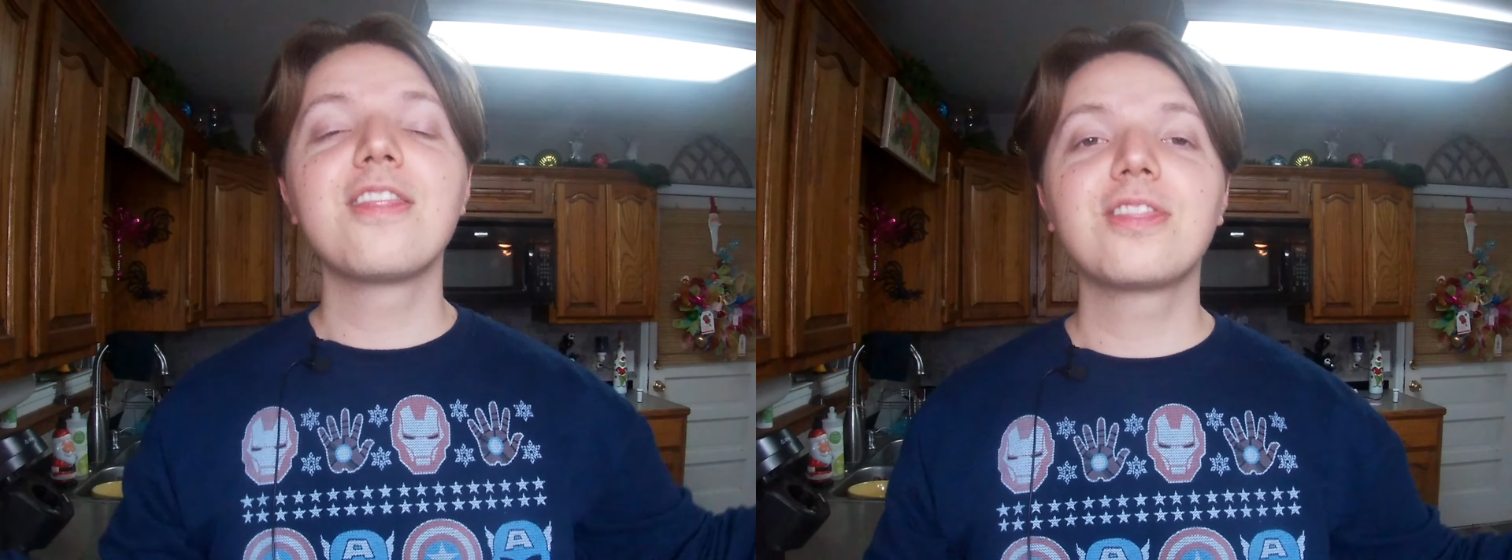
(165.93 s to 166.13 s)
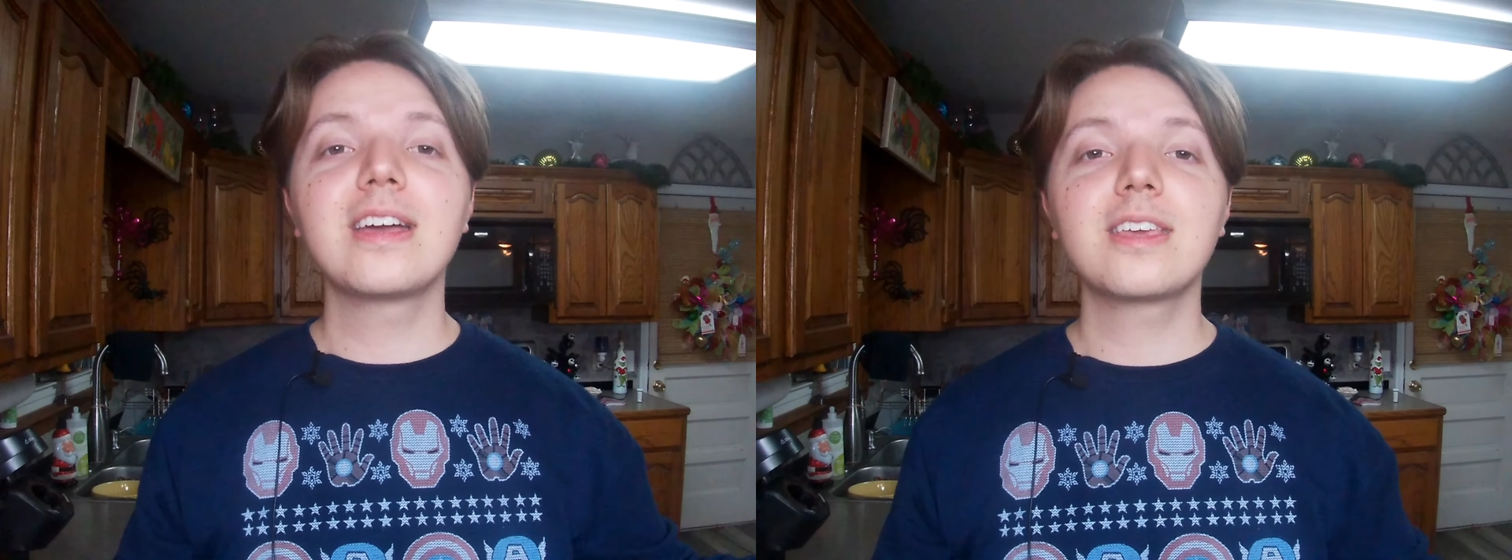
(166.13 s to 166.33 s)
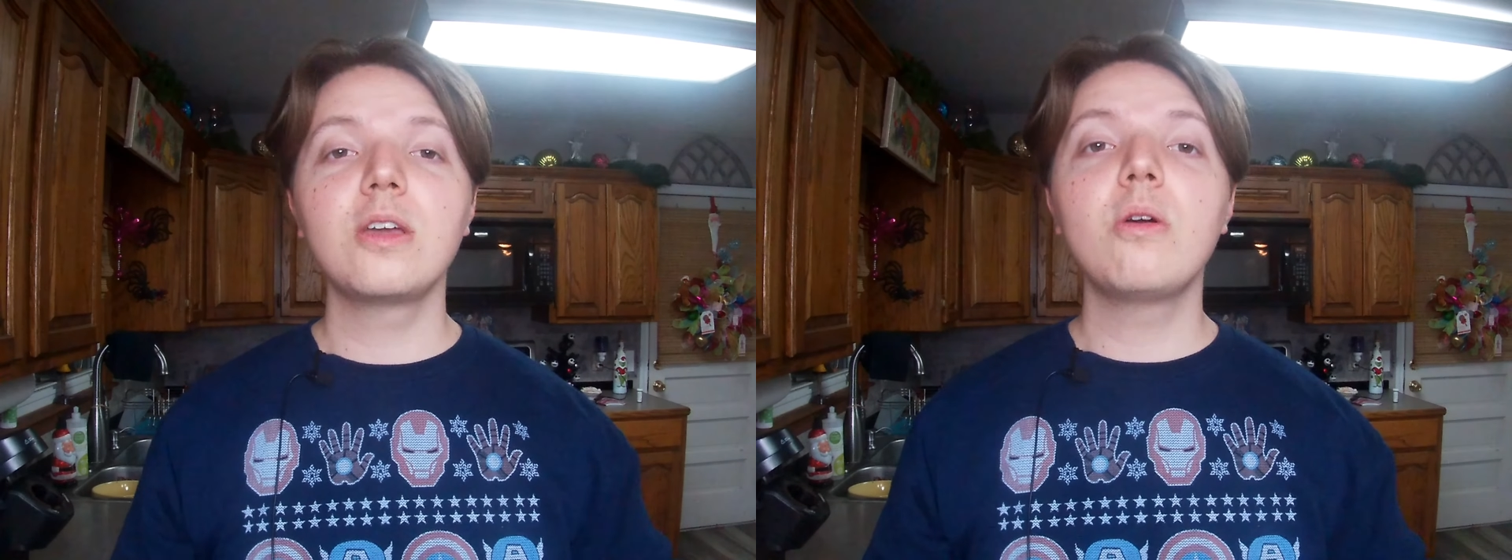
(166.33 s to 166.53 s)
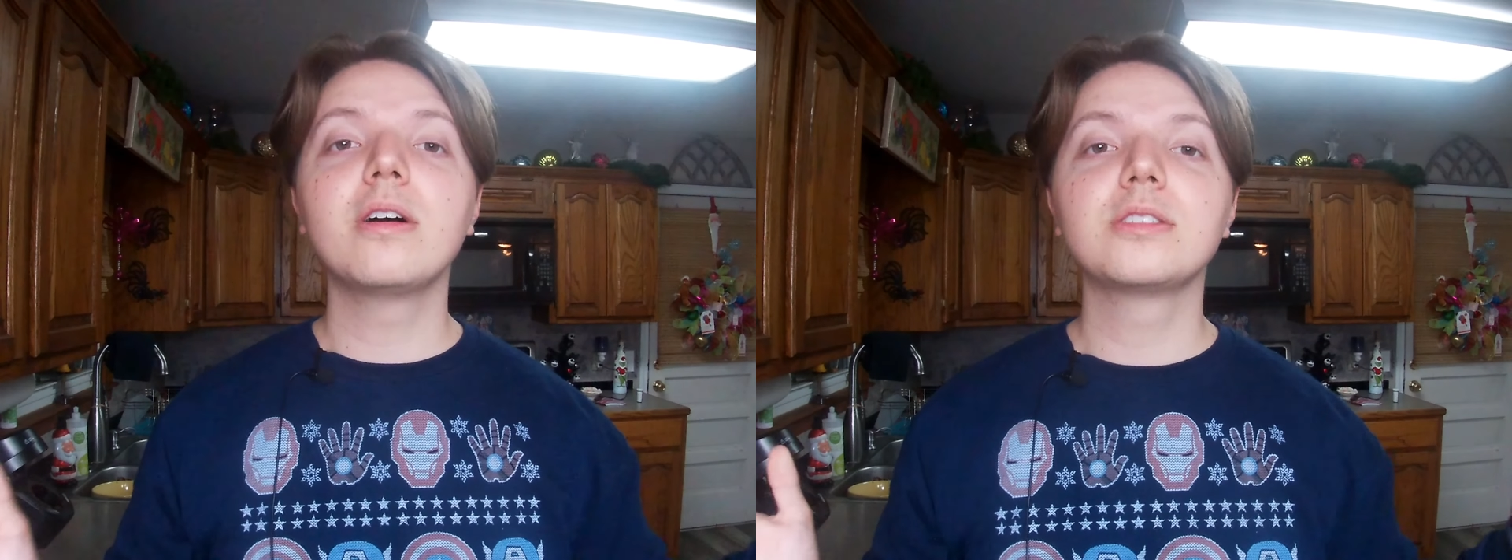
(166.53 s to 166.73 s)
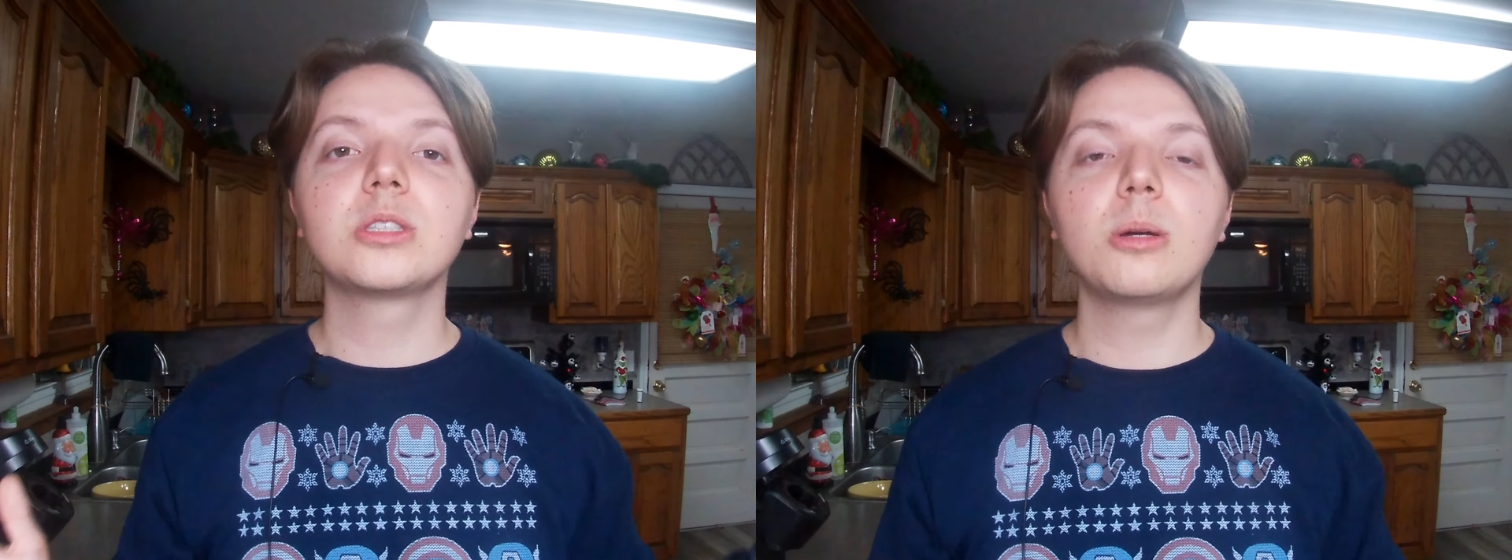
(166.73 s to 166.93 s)
Thank you
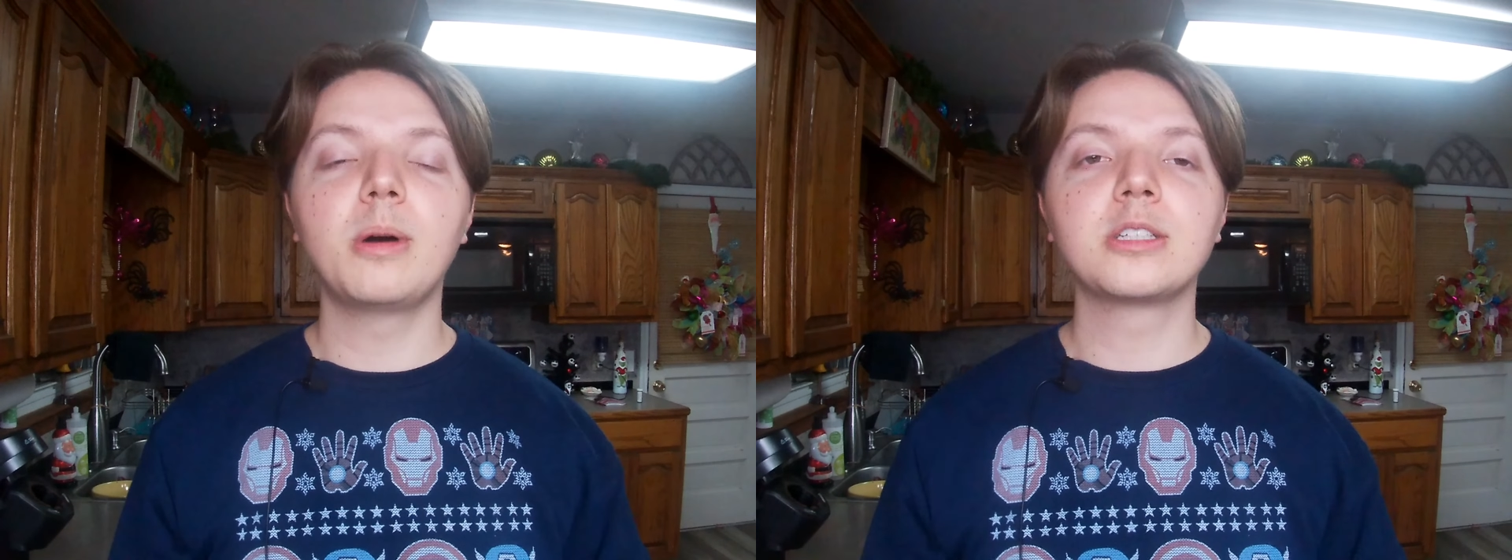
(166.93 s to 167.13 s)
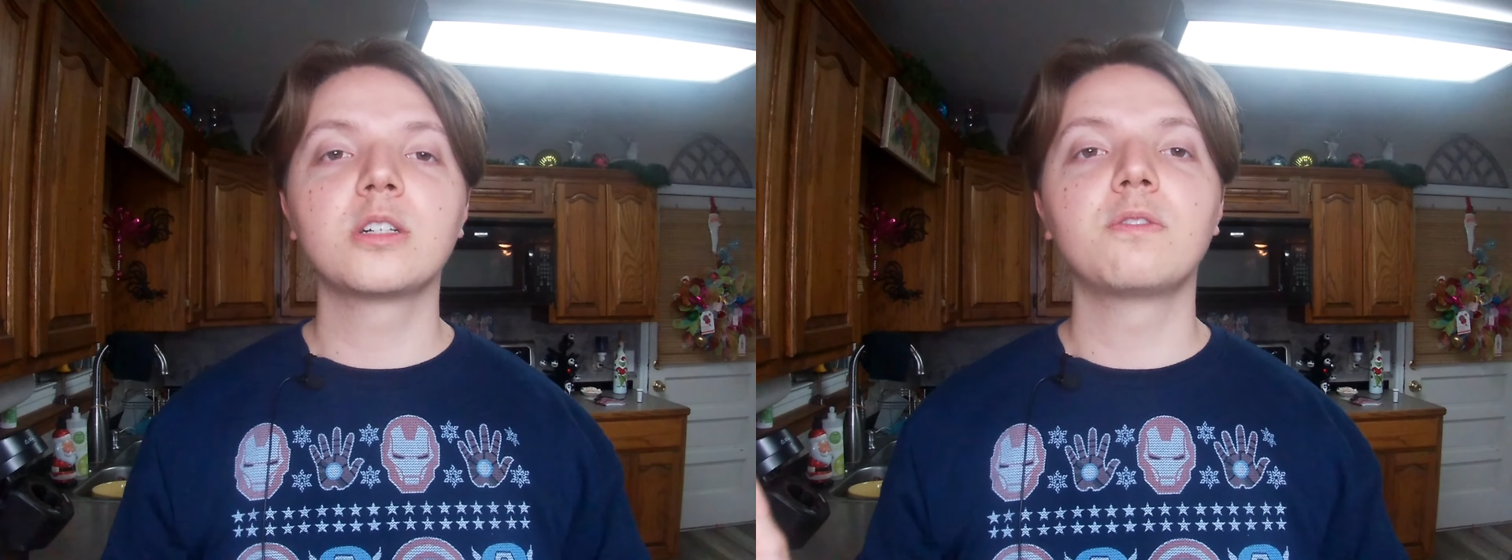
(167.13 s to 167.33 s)
so much